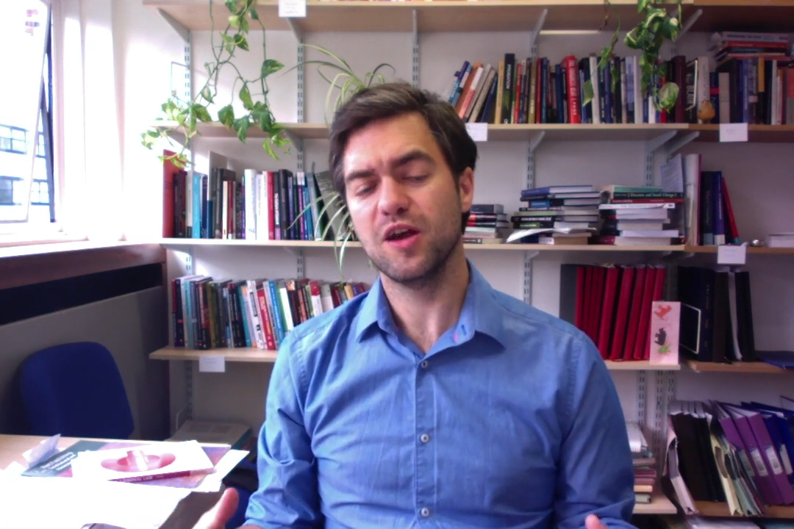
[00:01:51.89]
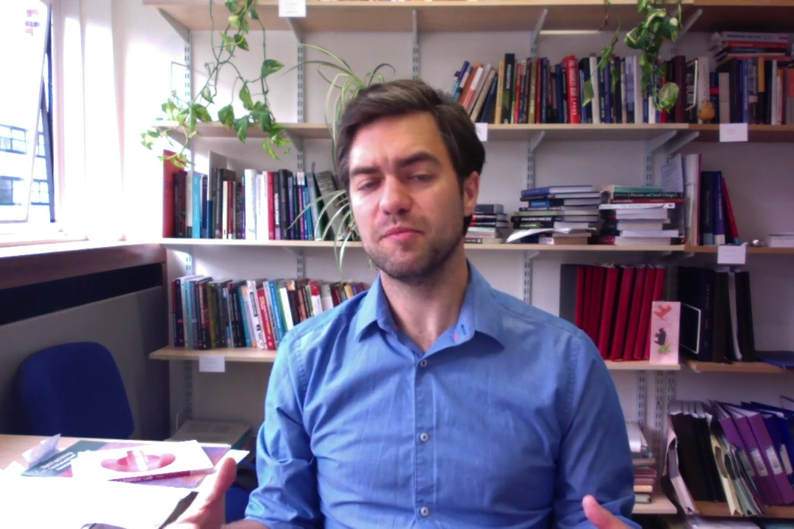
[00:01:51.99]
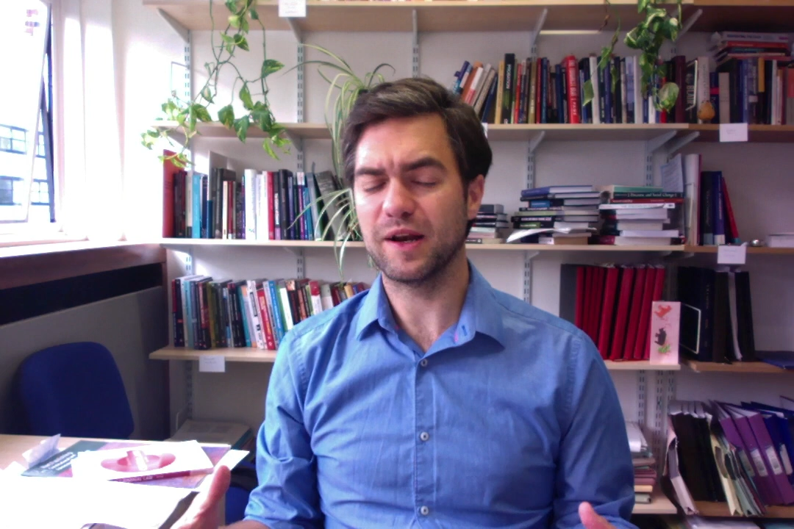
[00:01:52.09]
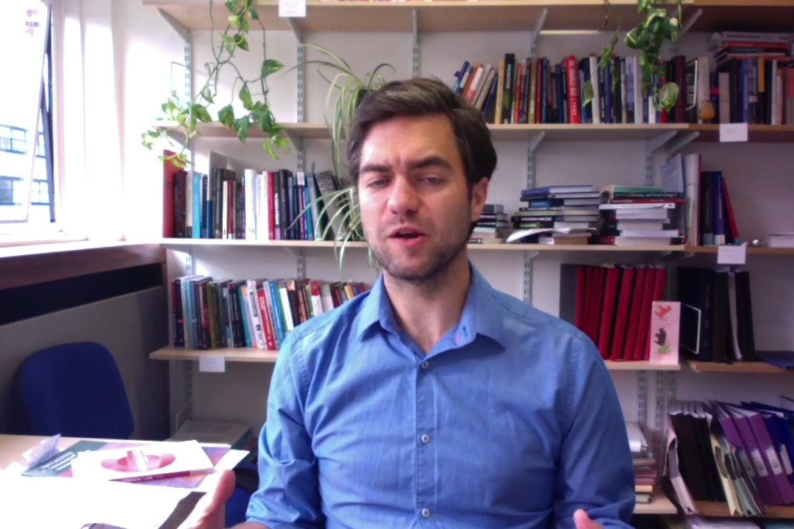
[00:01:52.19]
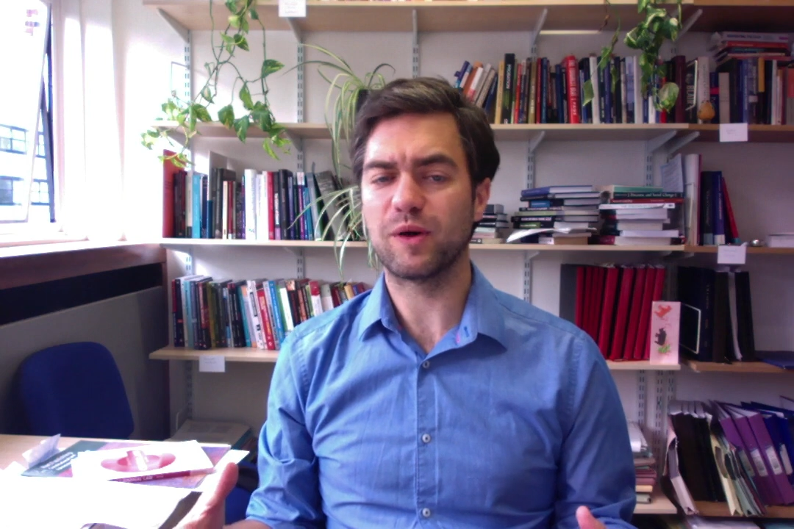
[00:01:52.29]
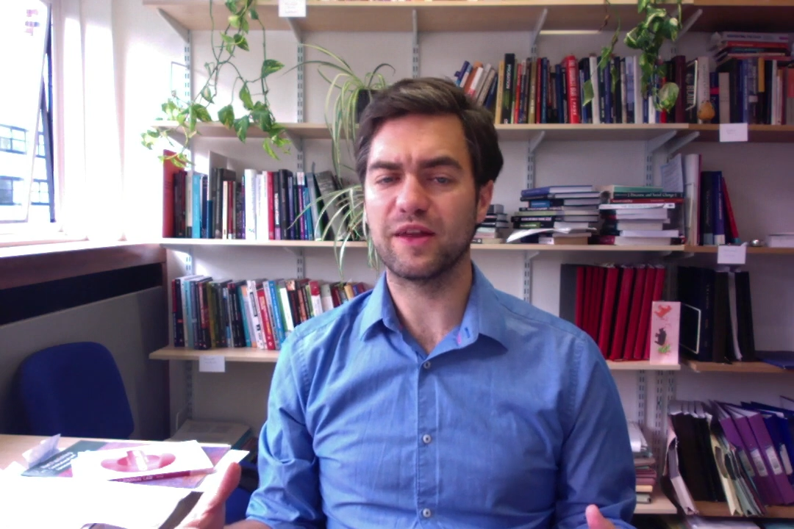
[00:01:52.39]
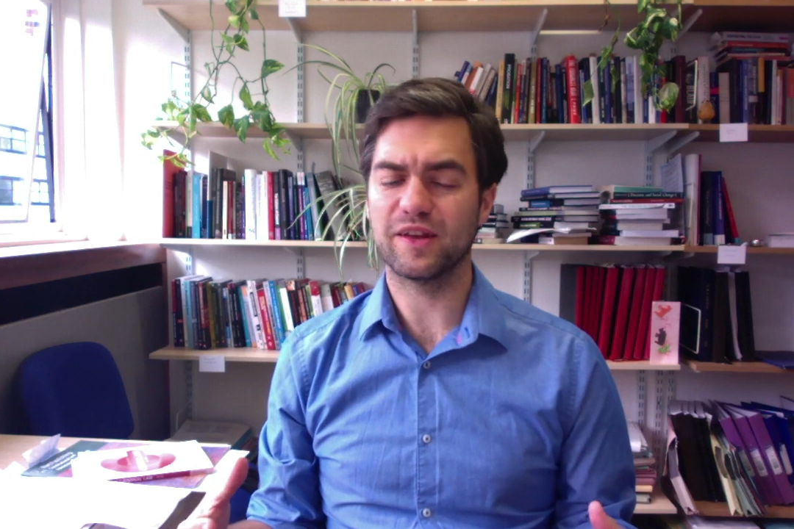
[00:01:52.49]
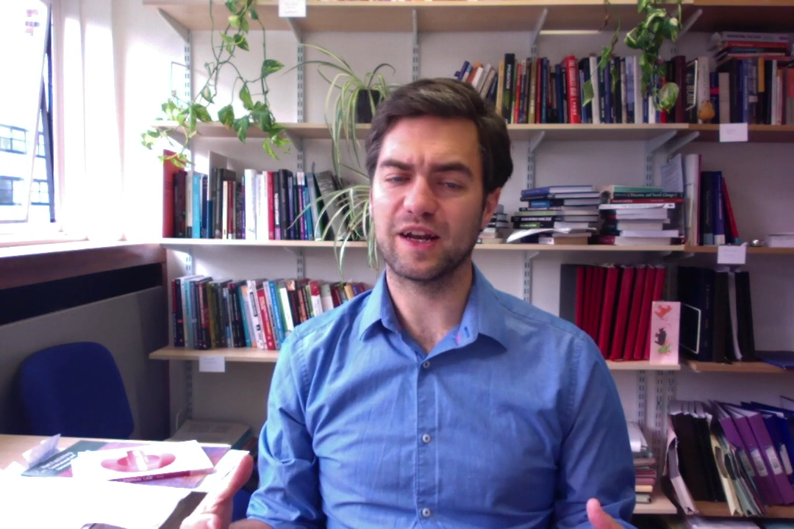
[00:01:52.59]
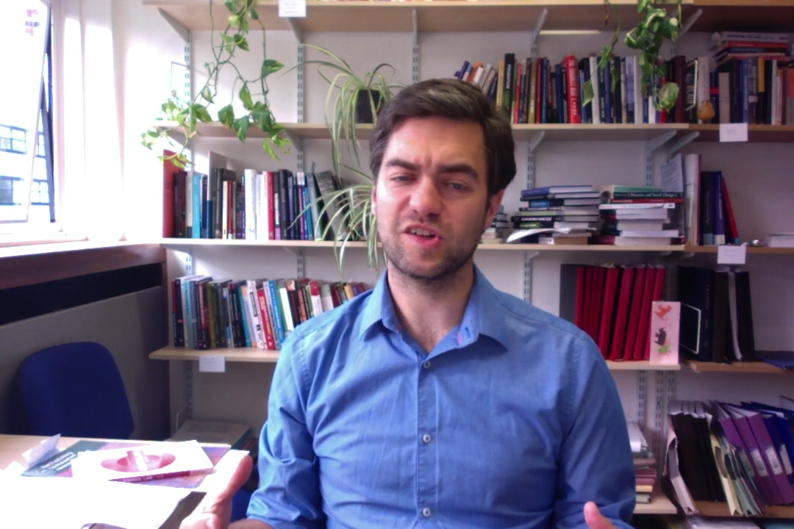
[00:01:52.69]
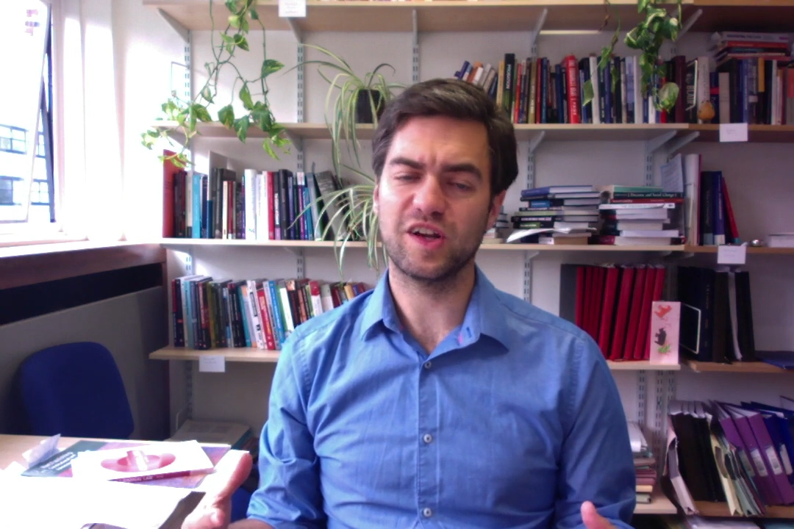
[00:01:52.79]
but in a way
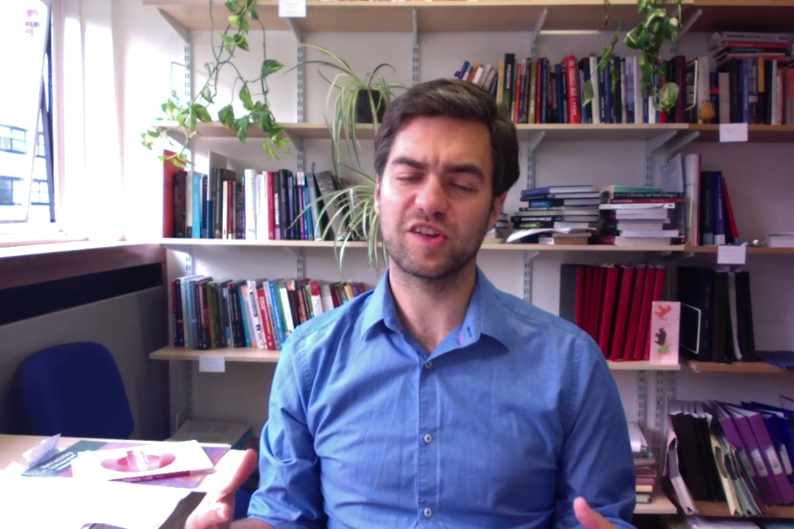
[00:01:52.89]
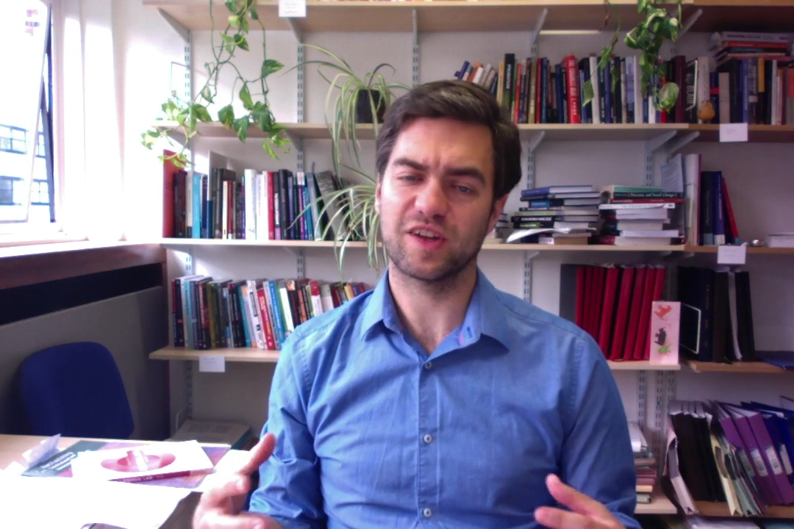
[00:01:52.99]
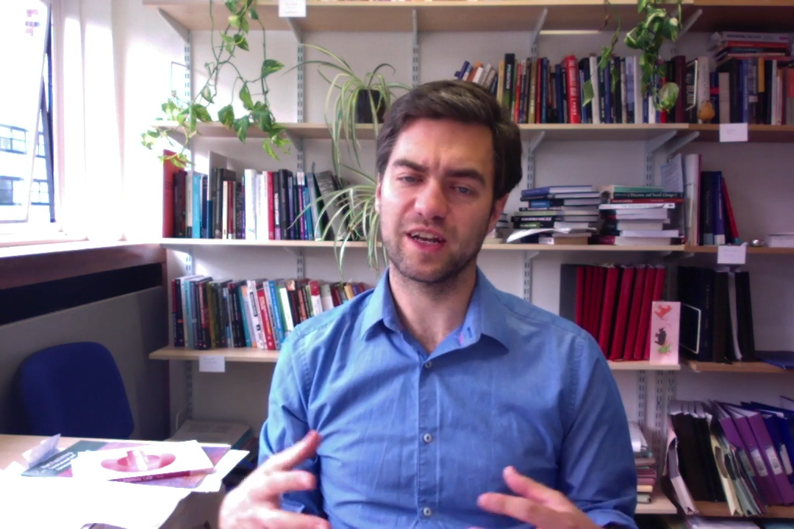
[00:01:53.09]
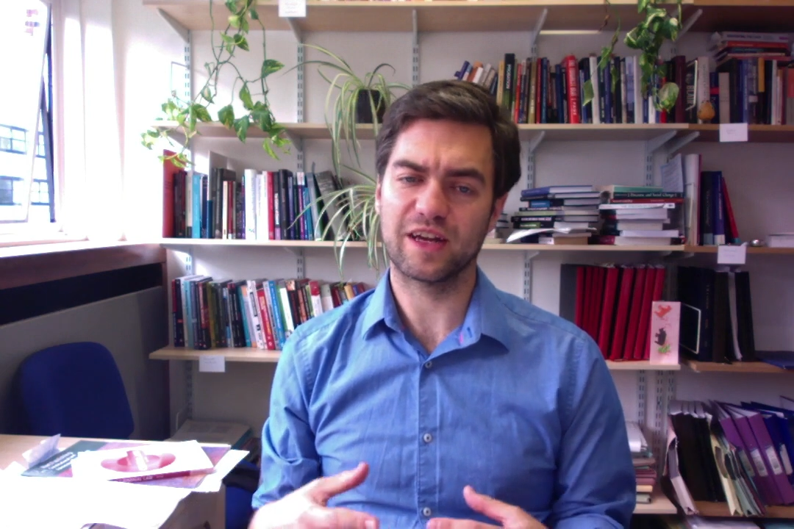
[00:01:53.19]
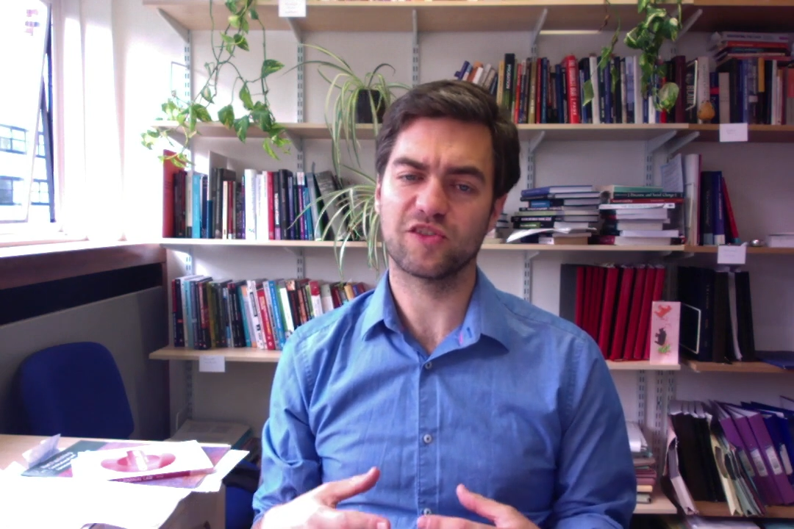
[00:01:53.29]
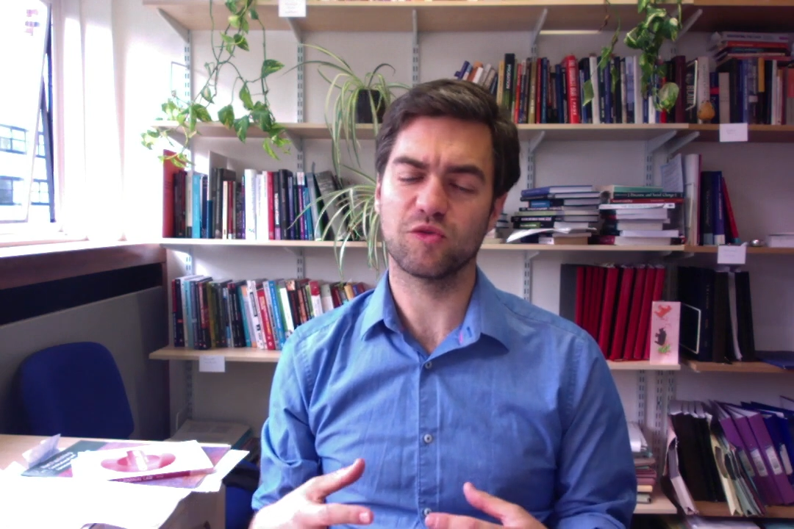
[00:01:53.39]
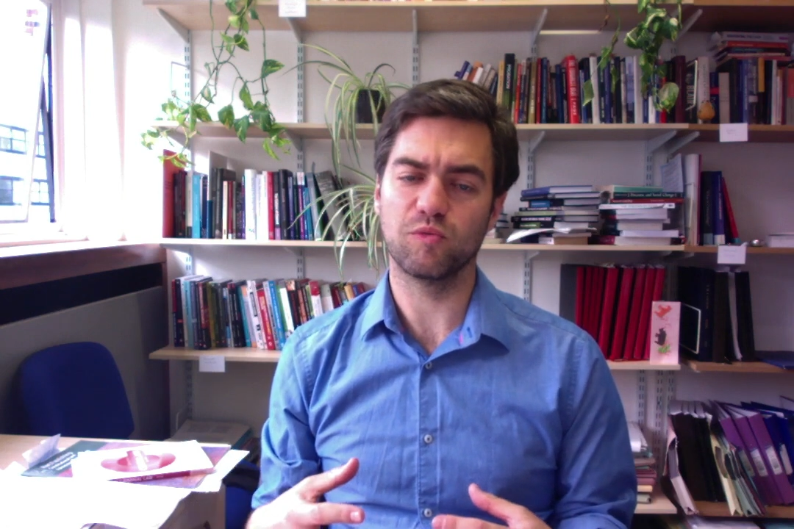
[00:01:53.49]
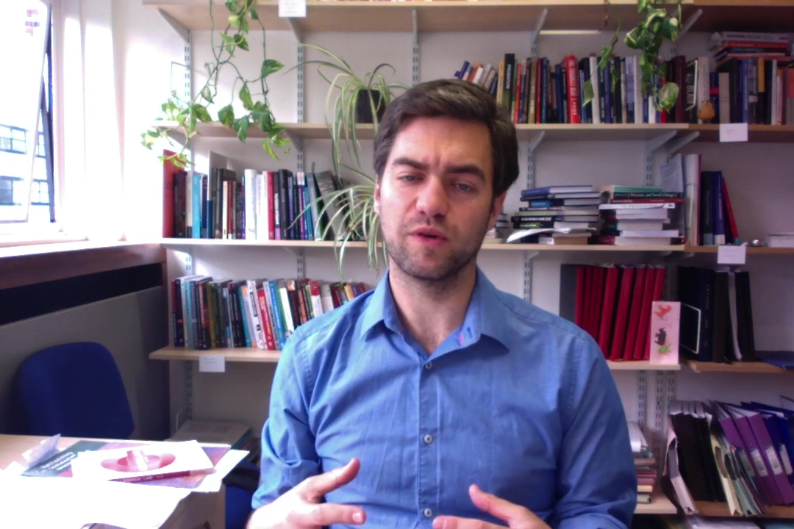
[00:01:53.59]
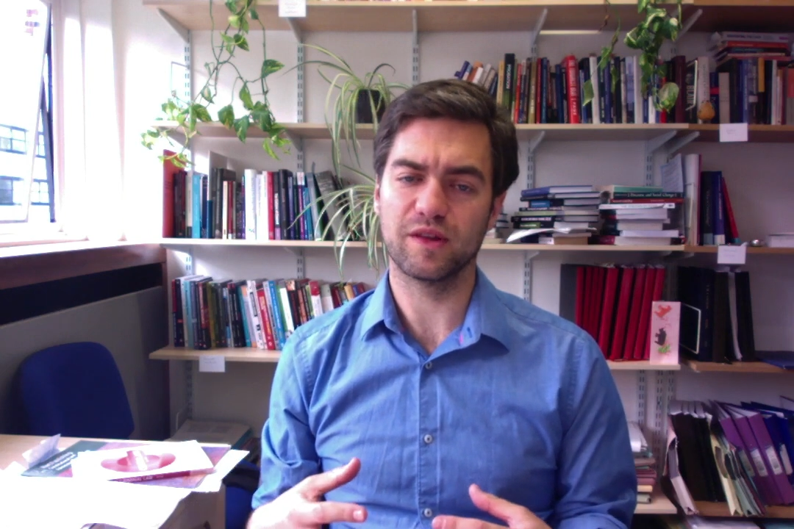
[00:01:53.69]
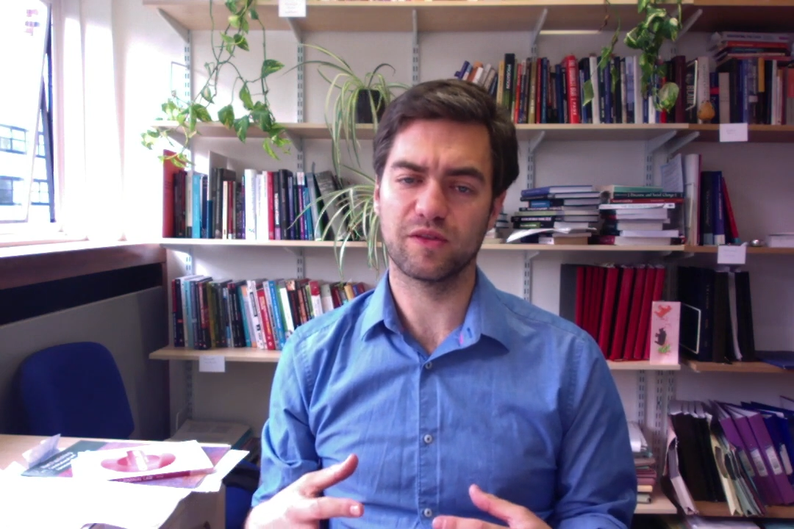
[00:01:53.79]
that actually has a
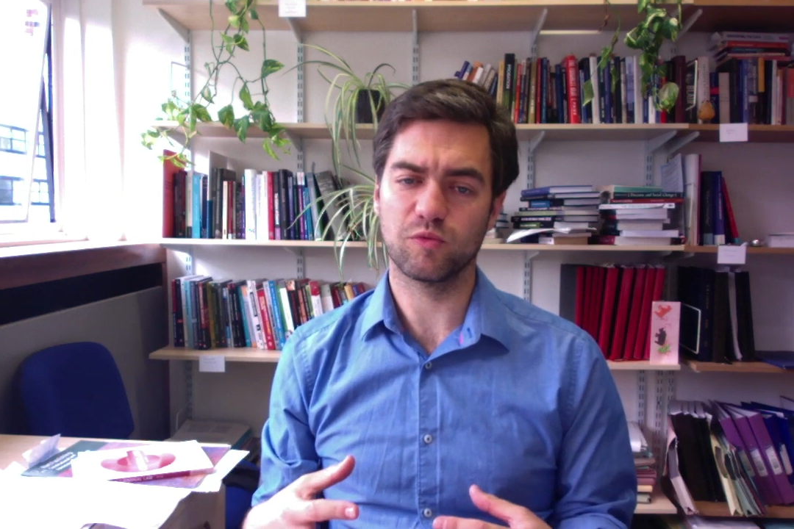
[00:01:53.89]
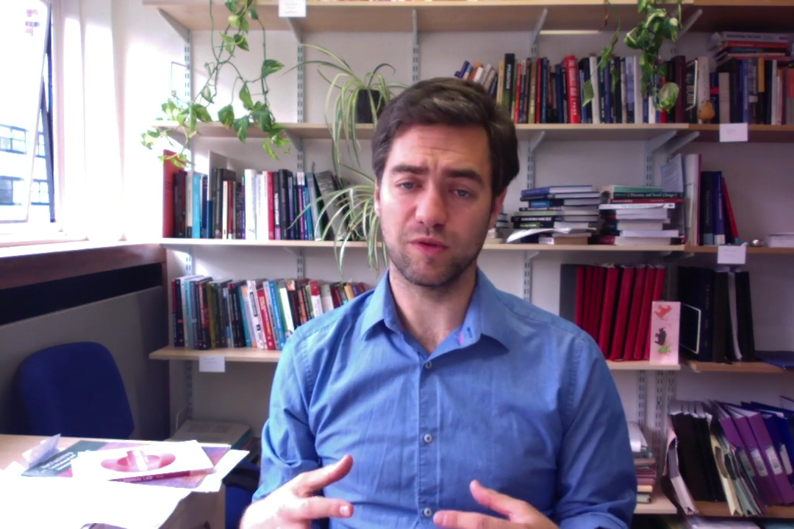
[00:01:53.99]
connection with